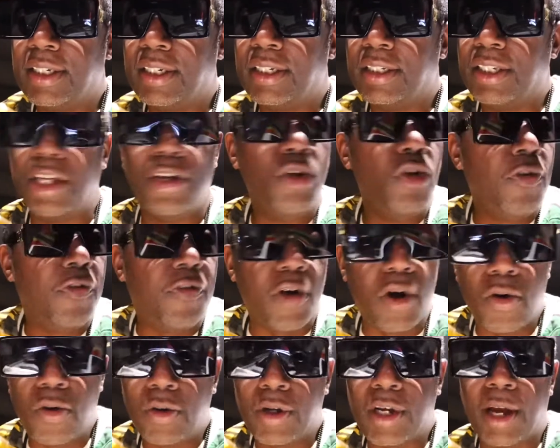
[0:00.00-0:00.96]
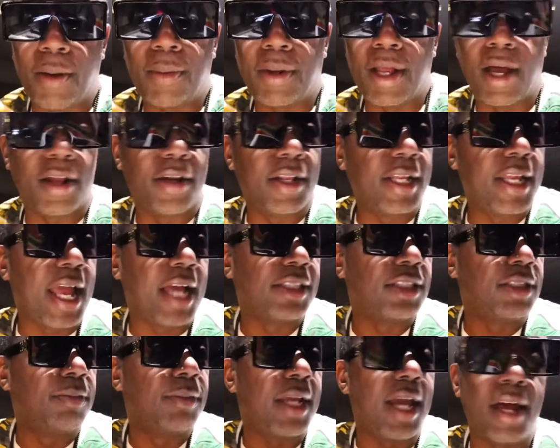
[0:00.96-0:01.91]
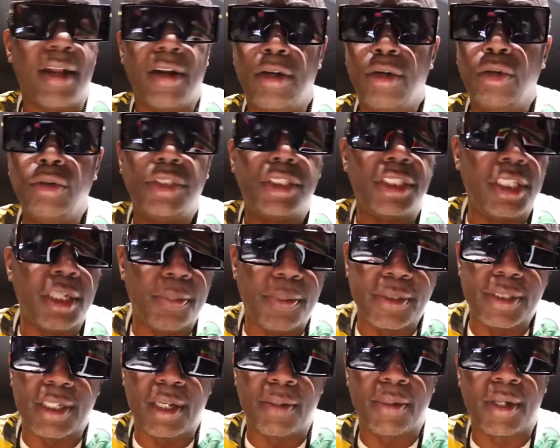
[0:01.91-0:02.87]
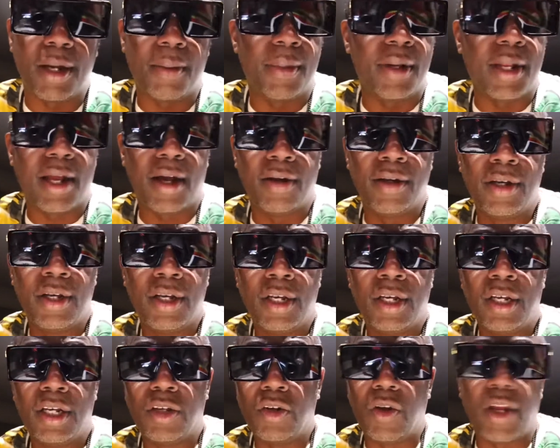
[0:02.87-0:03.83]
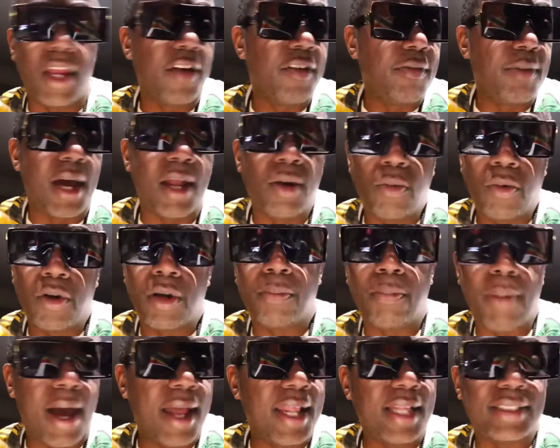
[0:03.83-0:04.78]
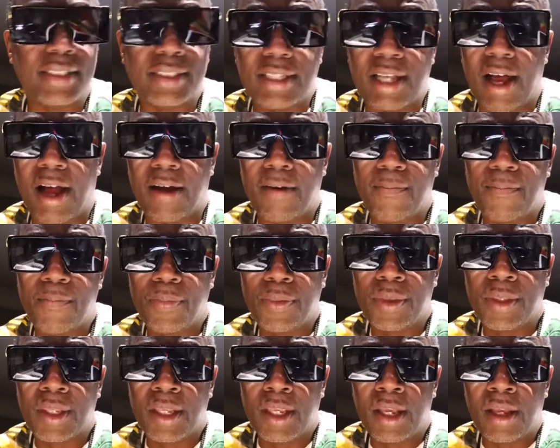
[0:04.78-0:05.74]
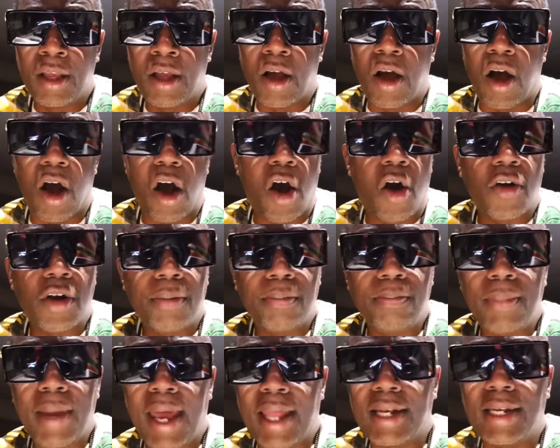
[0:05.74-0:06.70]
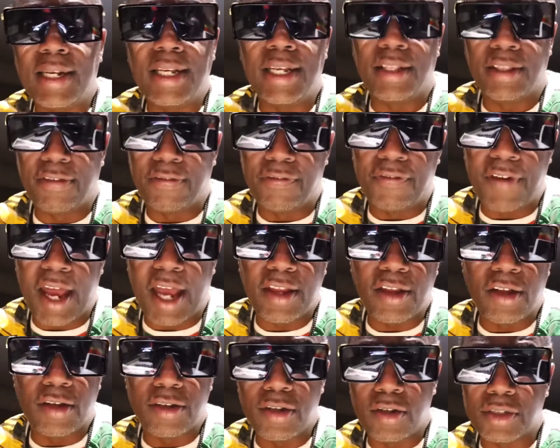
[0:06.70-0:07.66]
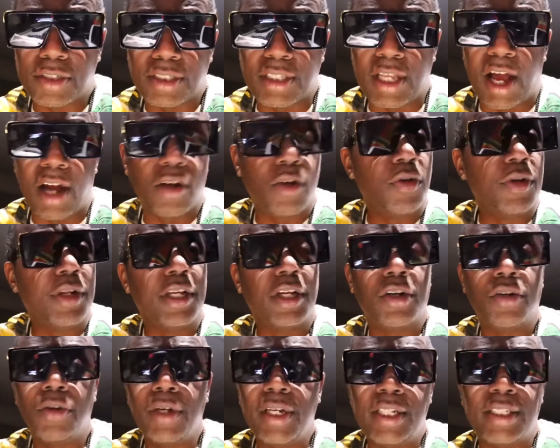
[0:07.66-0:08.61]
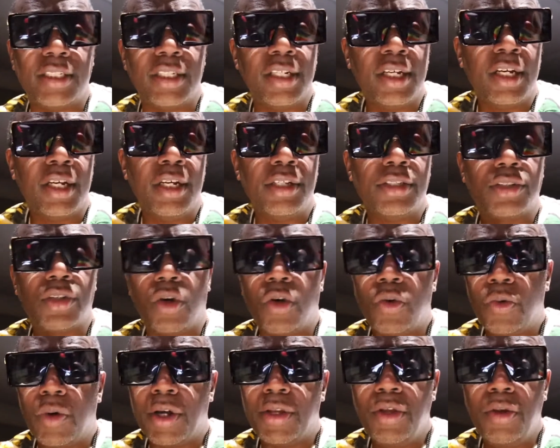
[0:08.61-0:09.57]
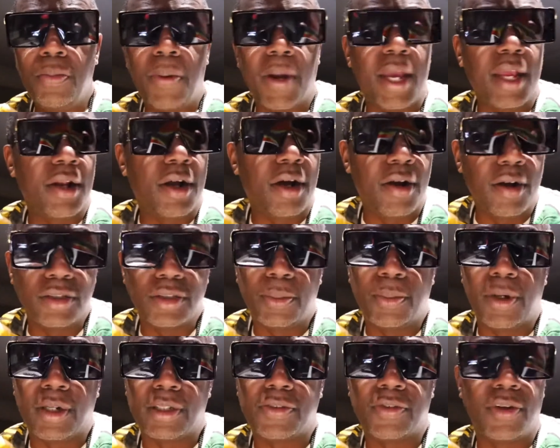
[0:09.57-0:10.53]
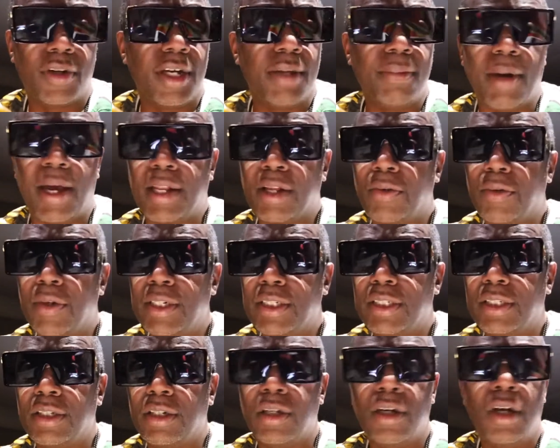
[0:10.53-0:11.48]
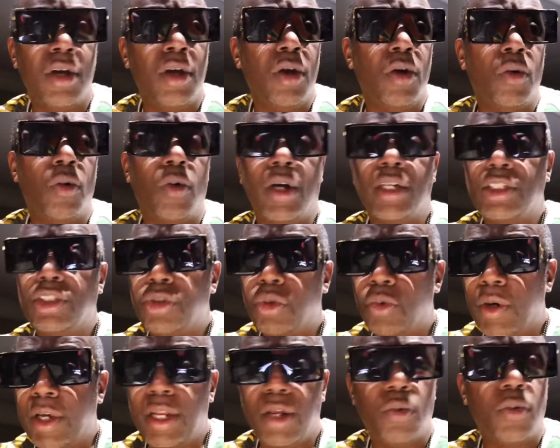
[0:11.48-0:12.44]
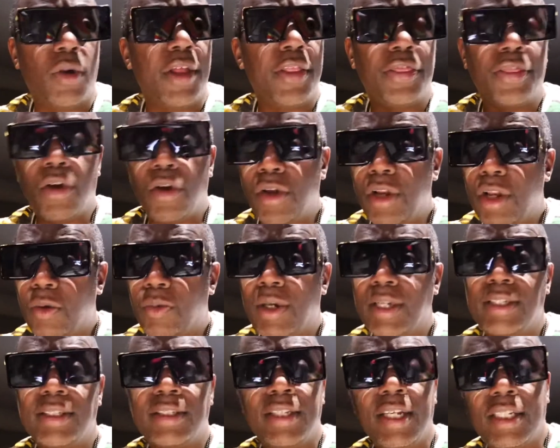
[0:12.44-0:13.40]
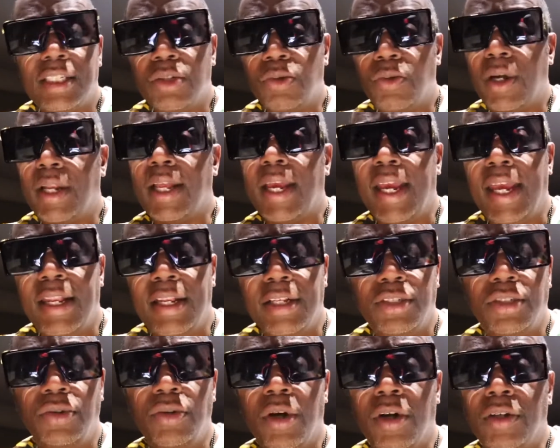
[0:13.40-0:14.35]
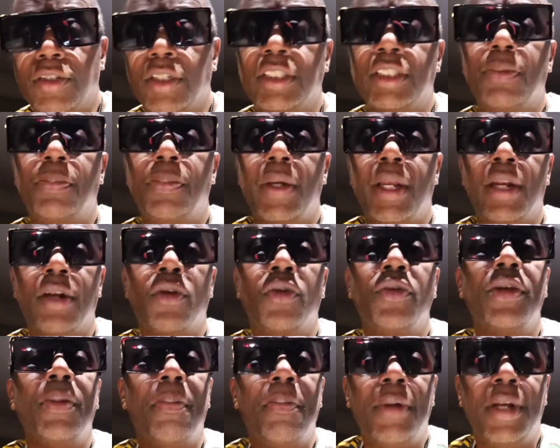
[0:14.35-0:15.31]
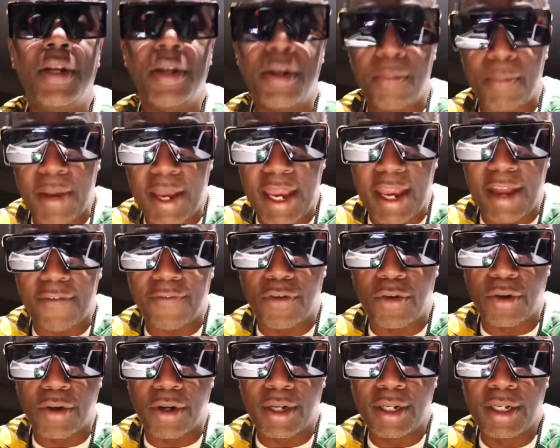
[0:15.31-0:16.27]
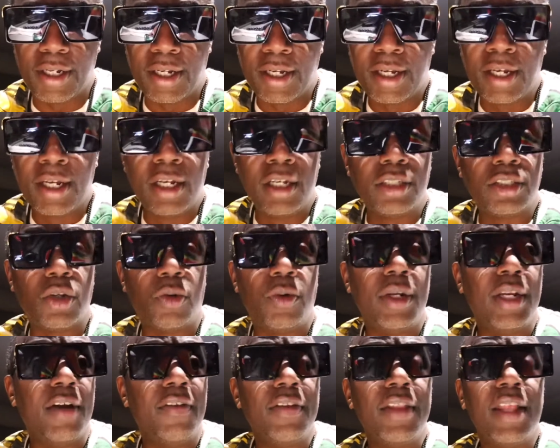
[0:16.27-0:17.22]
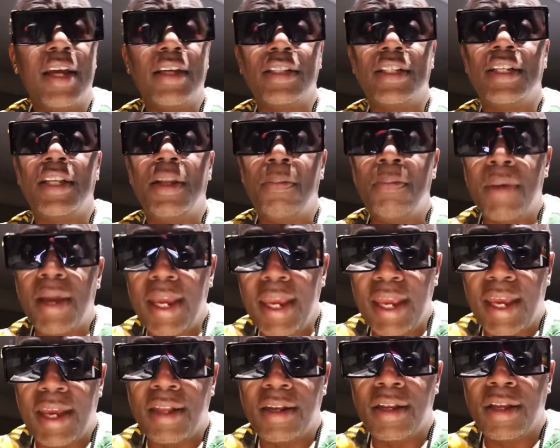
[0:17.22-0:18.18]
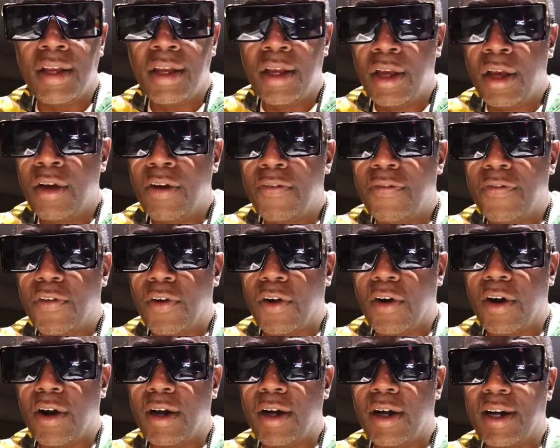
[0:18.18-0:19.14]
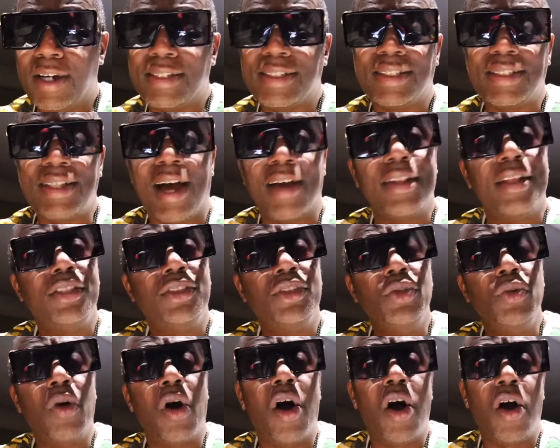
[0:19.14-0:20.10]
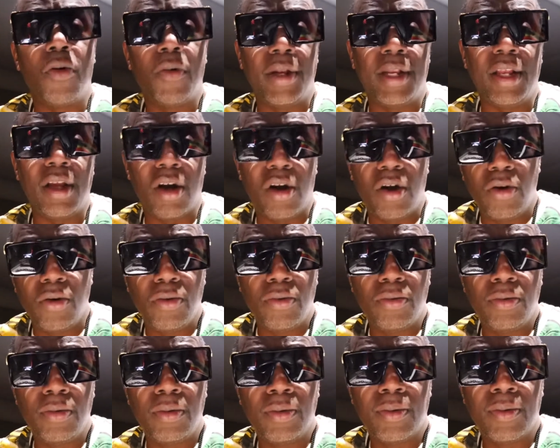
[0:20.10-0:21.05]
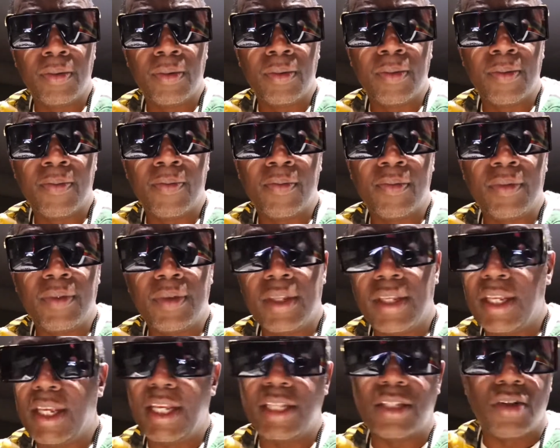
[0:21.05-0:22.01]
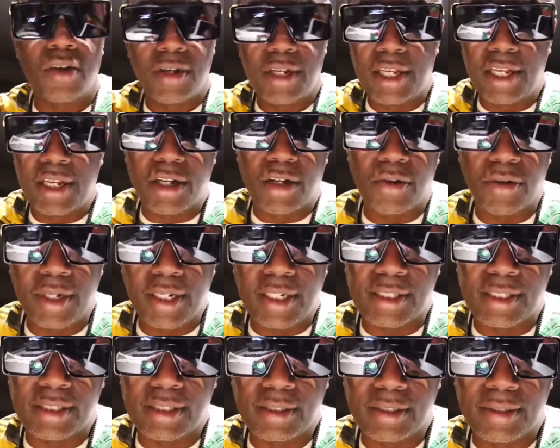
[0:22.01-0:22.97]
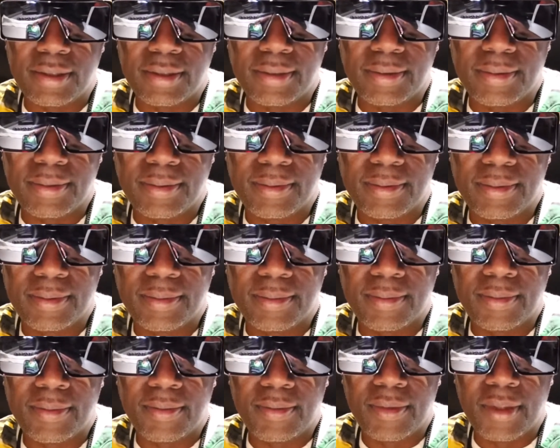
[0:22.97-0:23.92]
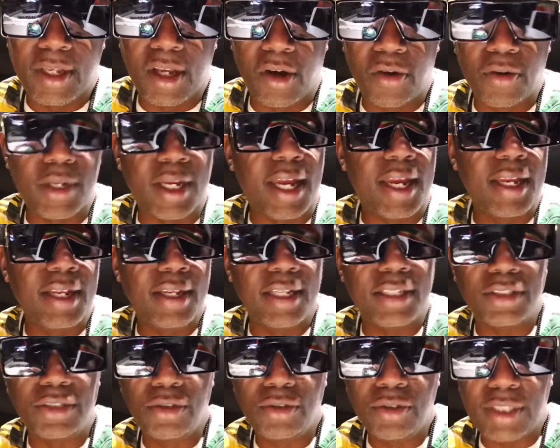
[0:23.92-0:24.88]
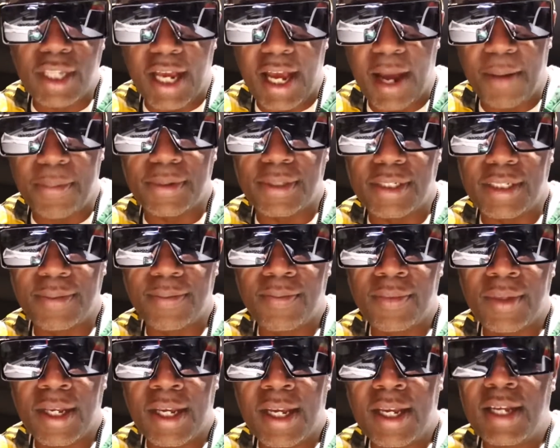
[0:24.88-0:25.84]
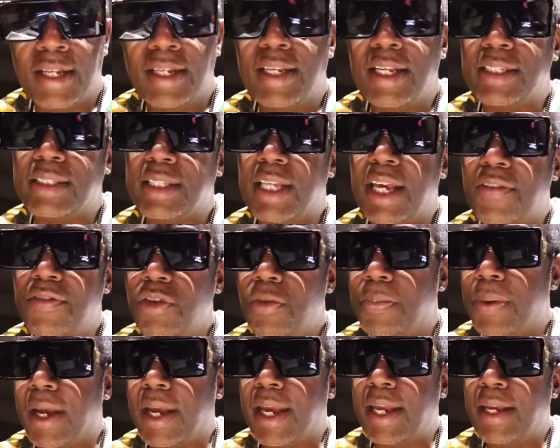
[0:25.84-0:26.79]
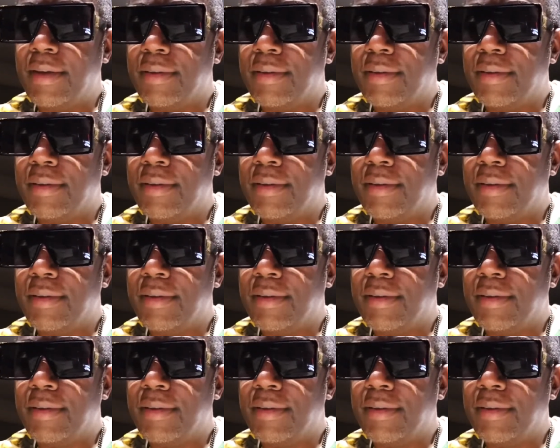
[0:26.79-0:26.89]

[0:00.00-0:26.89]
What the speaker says: the new phone coming out, or you got some kind of new chip or something coming out. You know, everybody want to buy that stock. Automatically, the value of your stock going to increase. So where you paid $100 for, it might increase to 120, 130, 160, 180, 200. It's depending on the demand for it. So whenever there's a demand for a stock that you already own, it's going to increase. Okay, let's use the opposite. Let's say if you paid